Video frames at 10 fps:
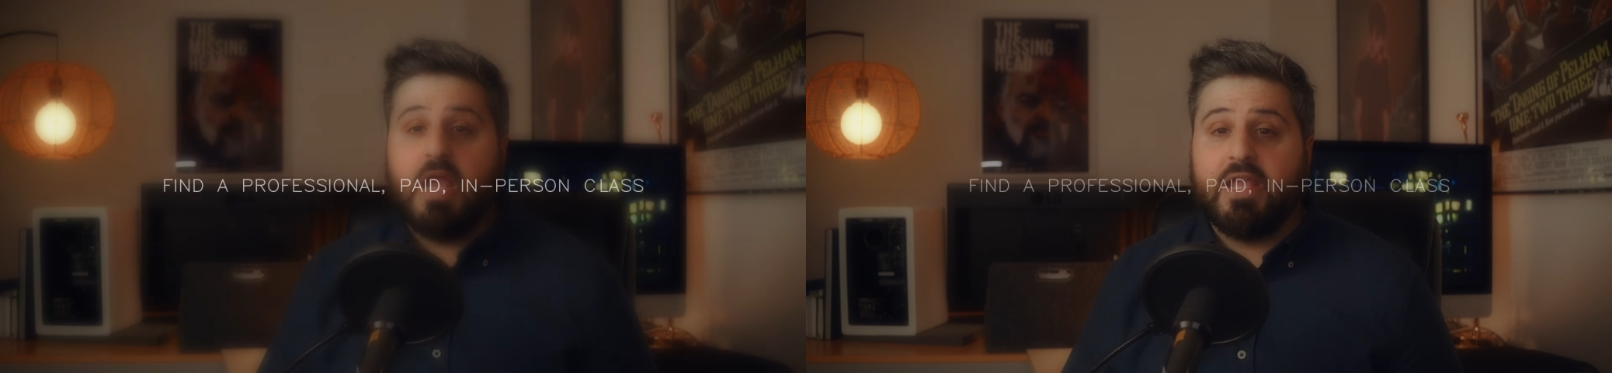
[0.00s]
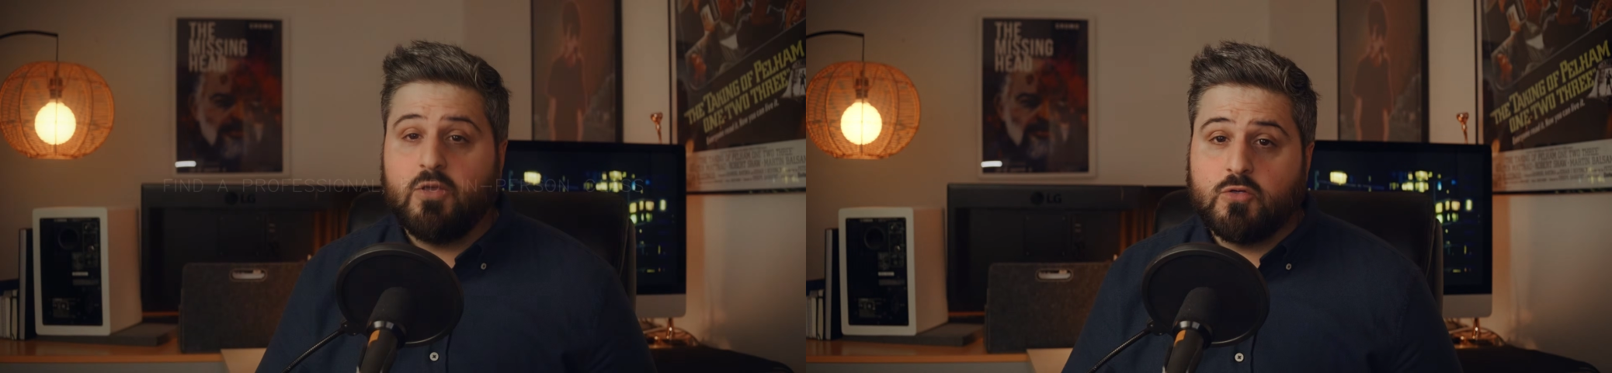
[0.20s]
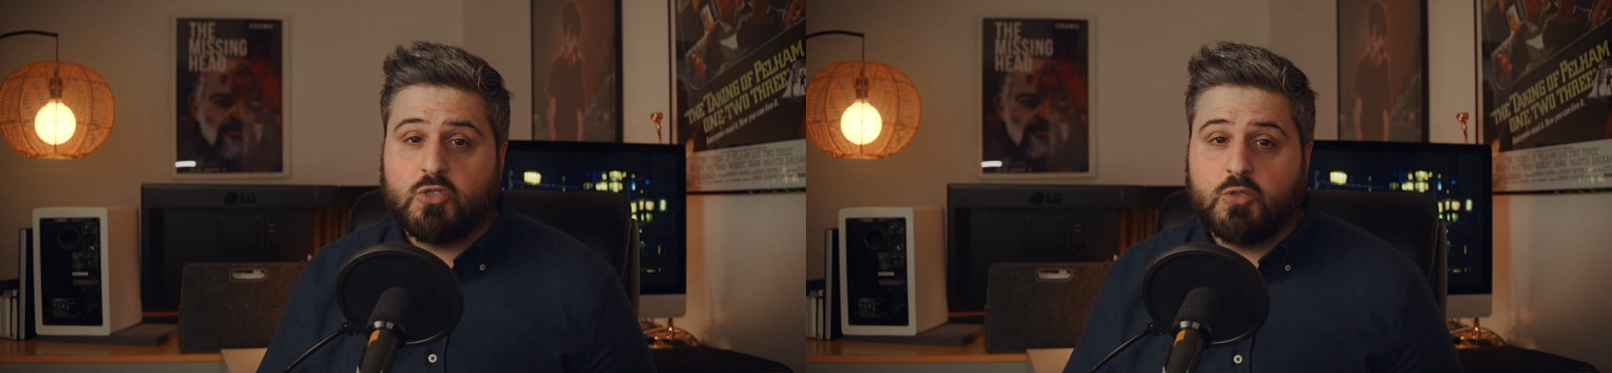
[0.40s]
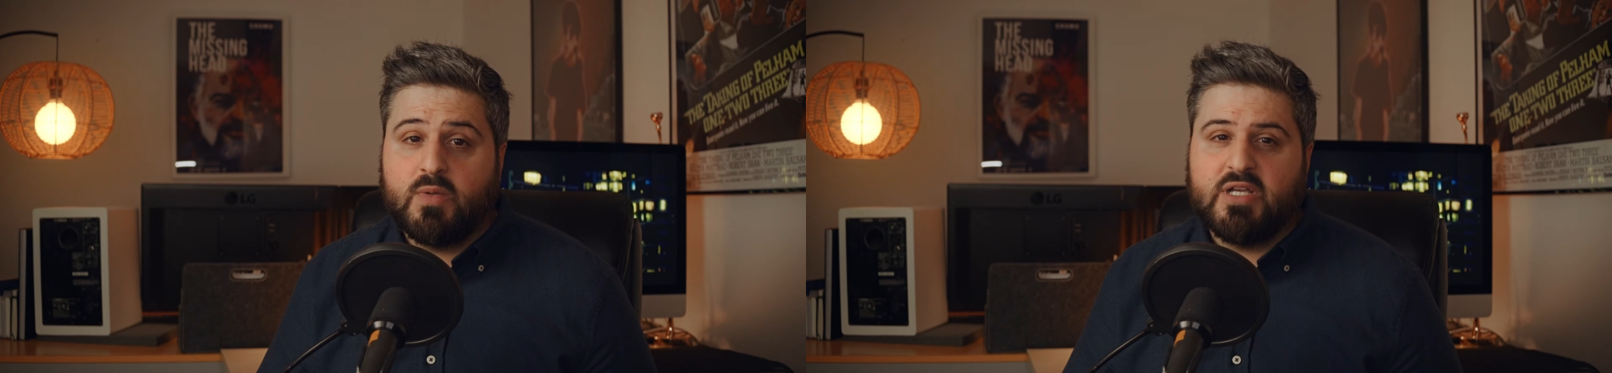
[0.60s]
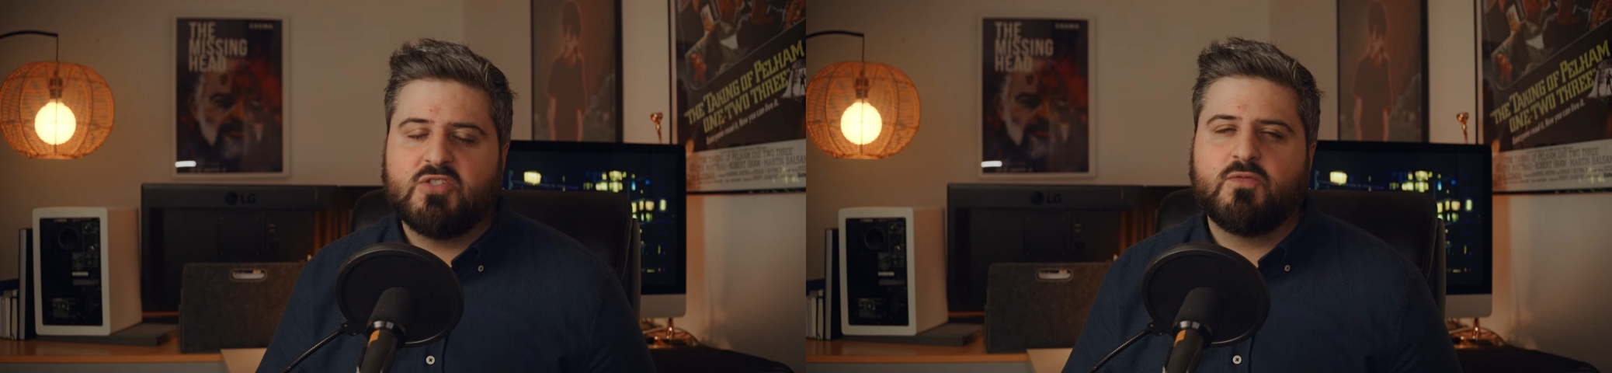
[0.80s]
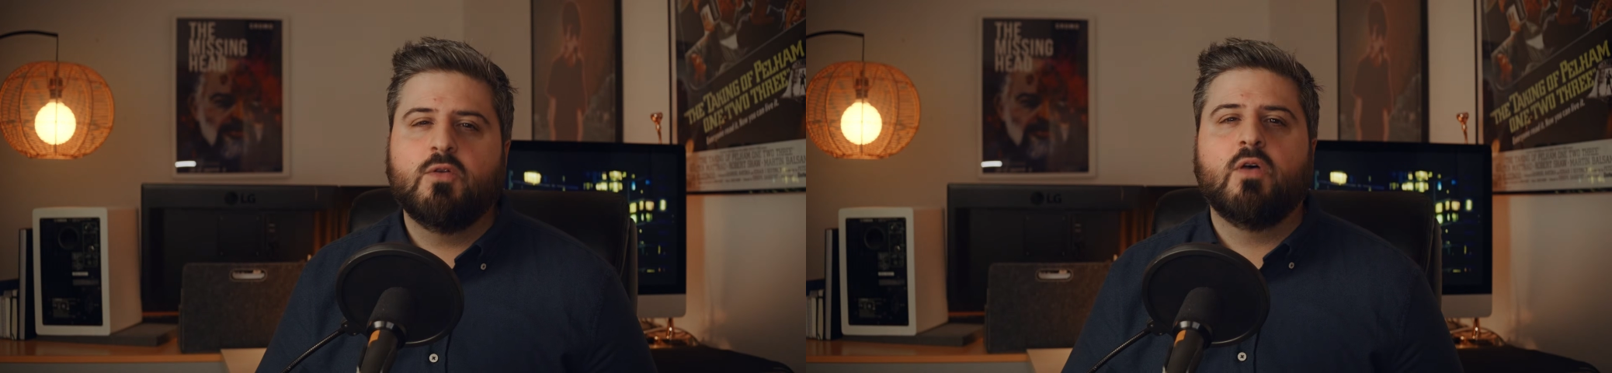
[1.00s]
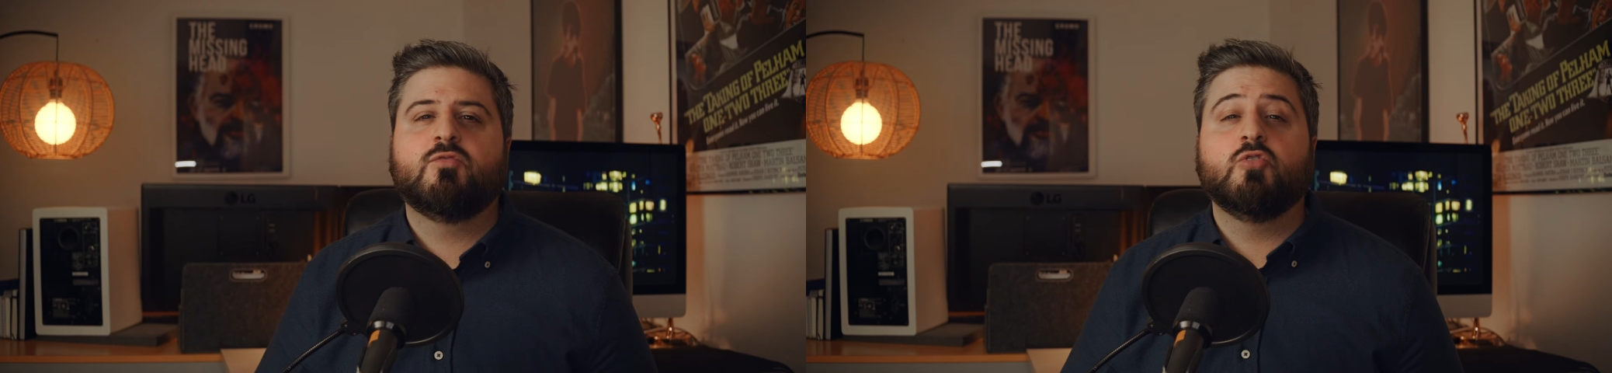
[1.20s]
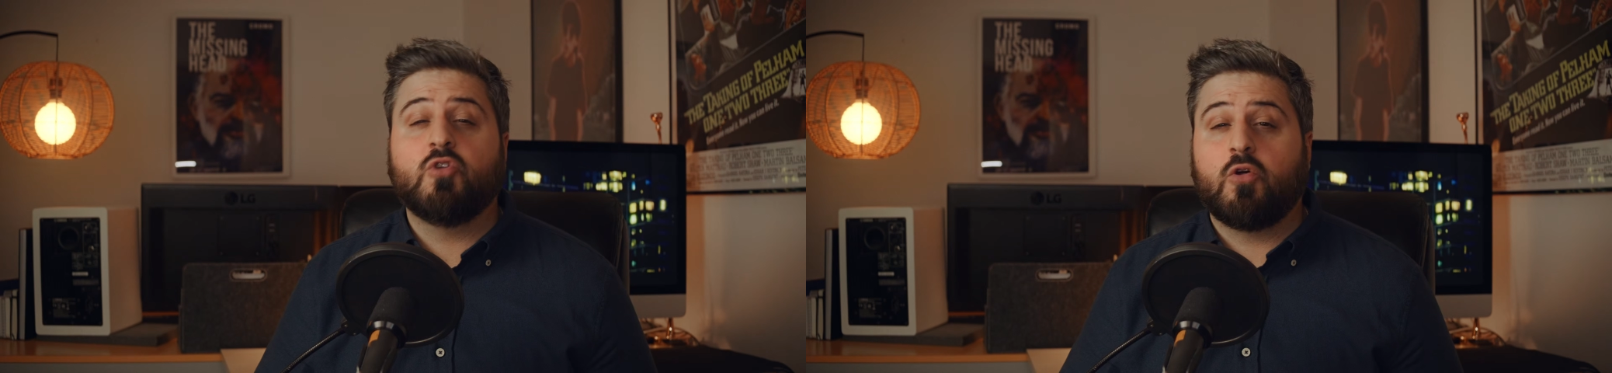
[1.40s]
YouTube is full of
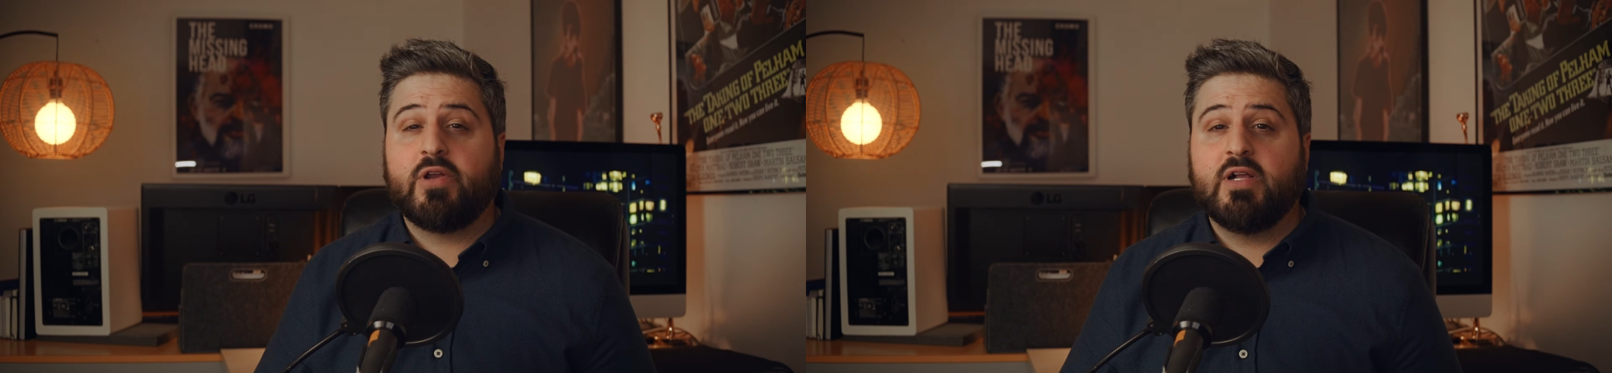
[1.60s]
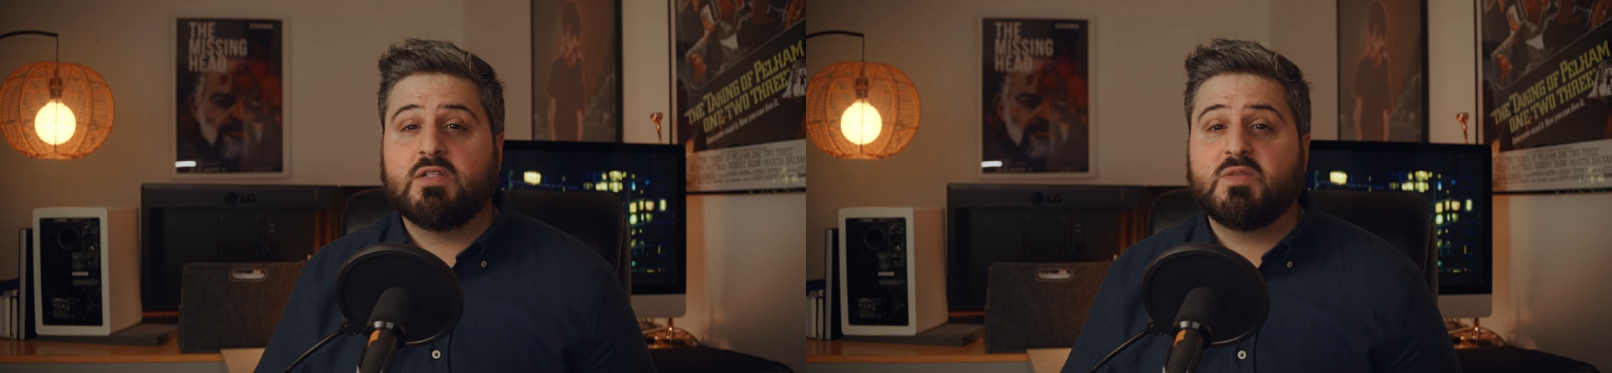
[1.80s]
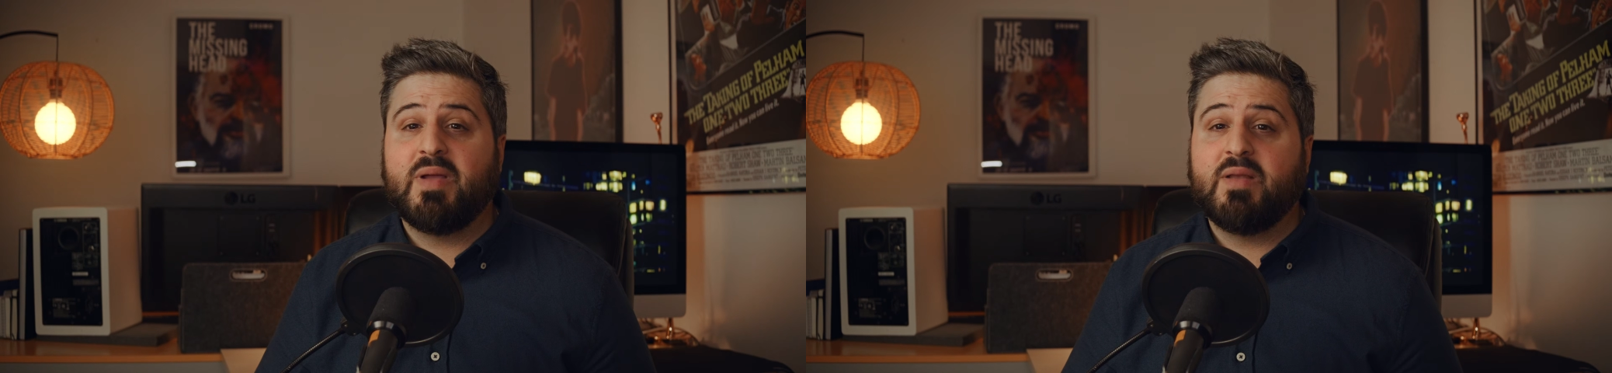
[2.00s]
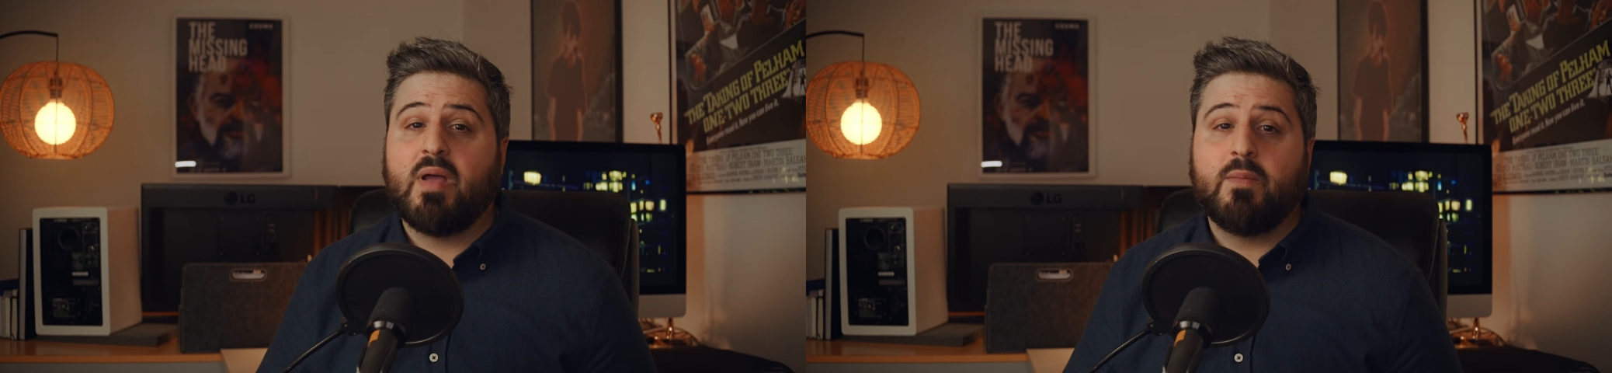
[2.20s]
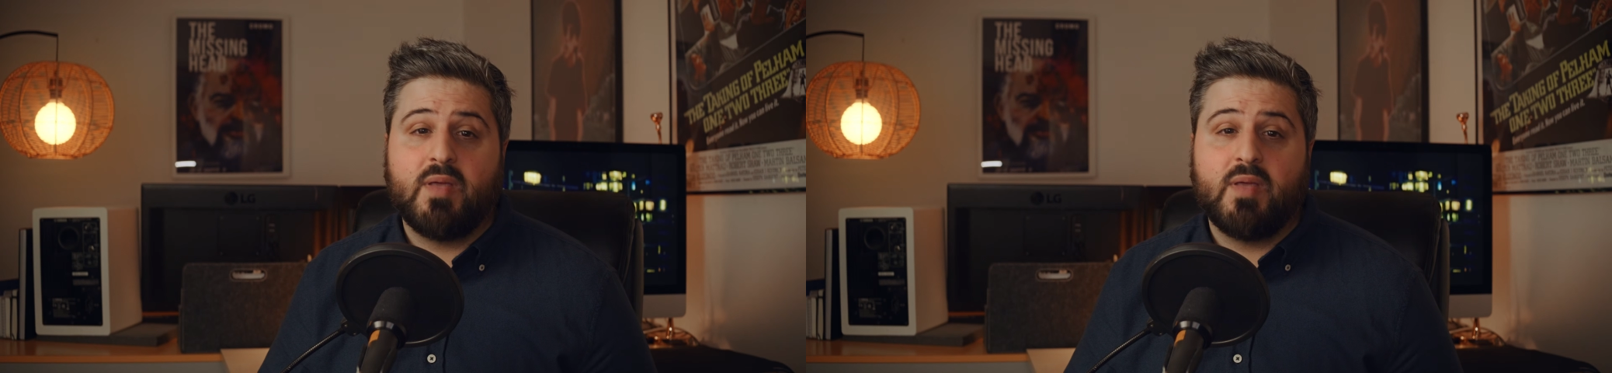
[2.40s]
tutorials made by